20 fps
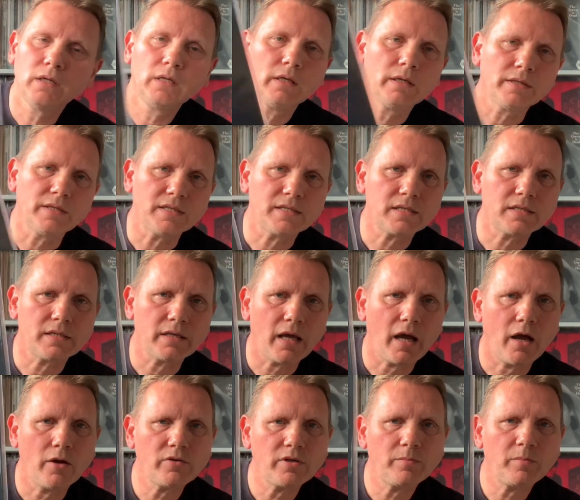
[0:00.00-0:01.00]
this is the
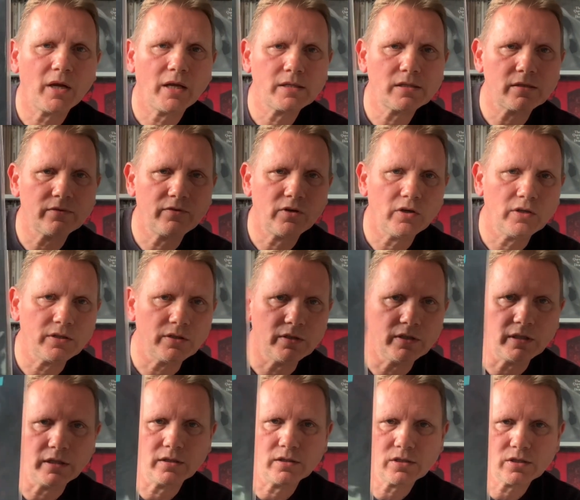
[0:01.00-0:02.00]
only place to find
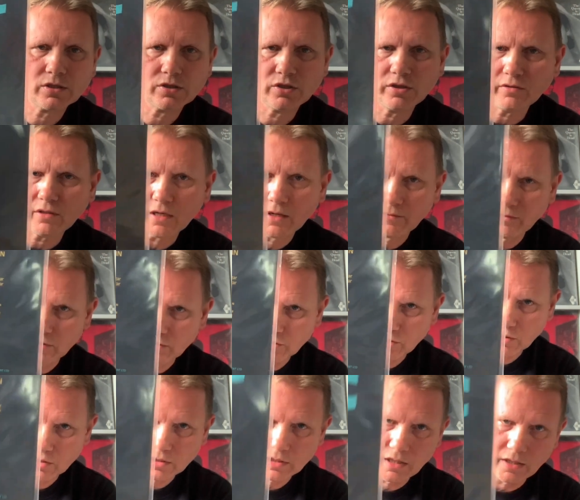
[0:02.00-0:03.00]
the studio
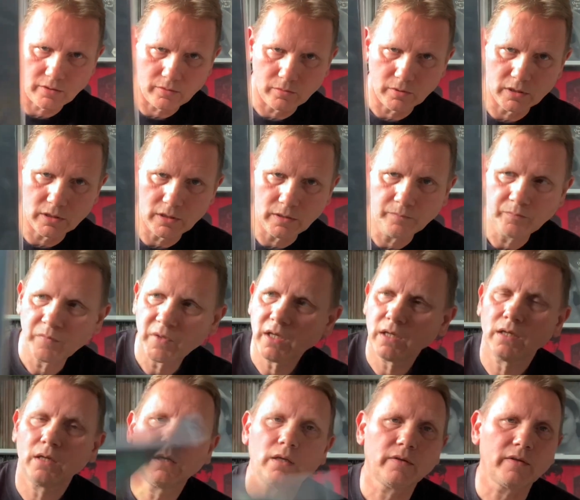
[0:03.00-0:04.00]
version, so
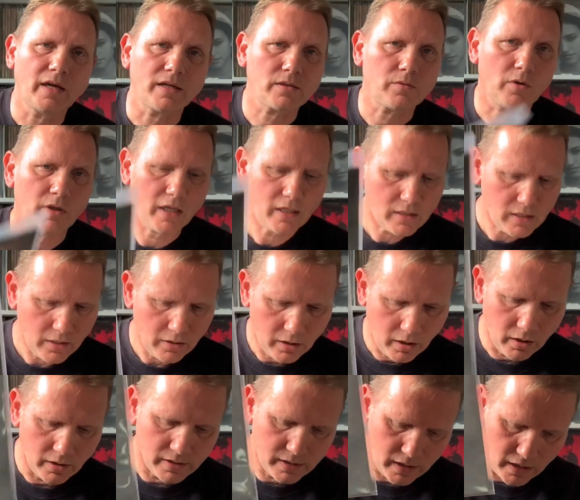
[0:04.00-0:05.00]
that's why that's so
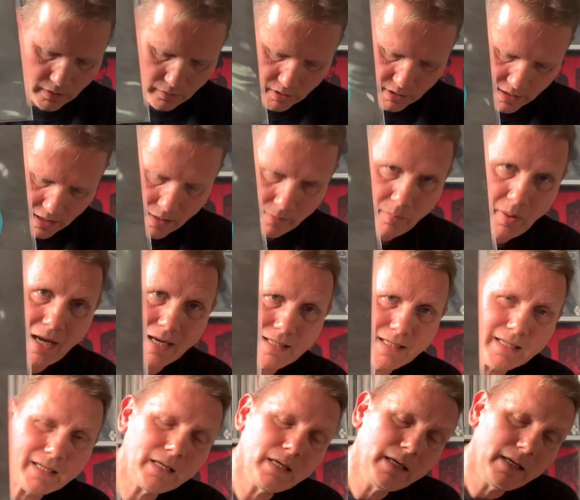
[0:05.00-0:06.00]
high. So yeah,
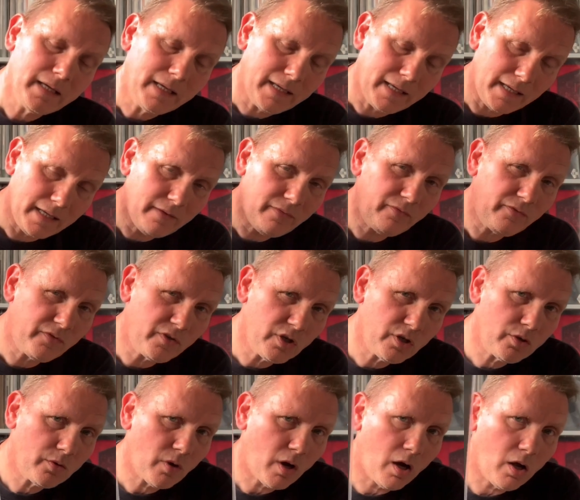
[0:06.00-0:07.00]
Panic. If
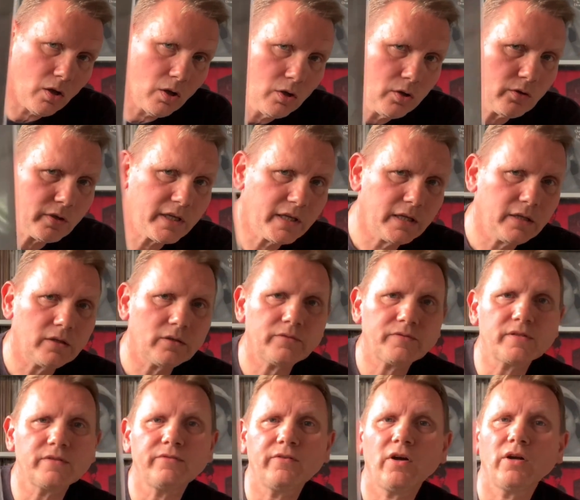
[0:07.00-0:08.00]
you are lucky enough
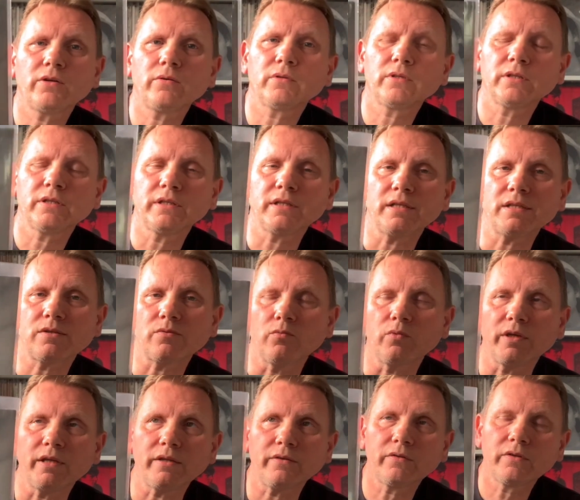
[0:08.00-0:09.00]
to find one of these
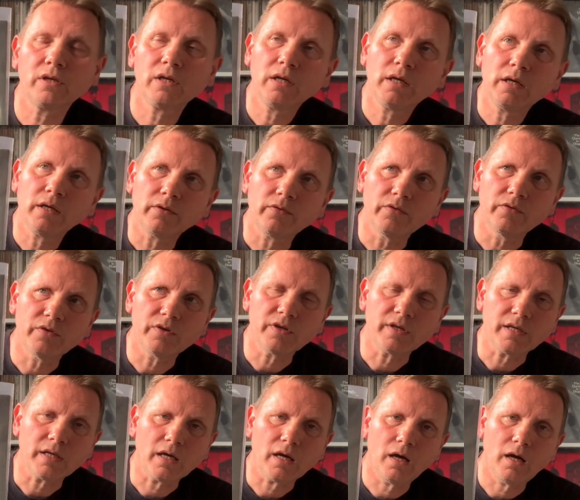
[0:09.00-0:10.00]
with the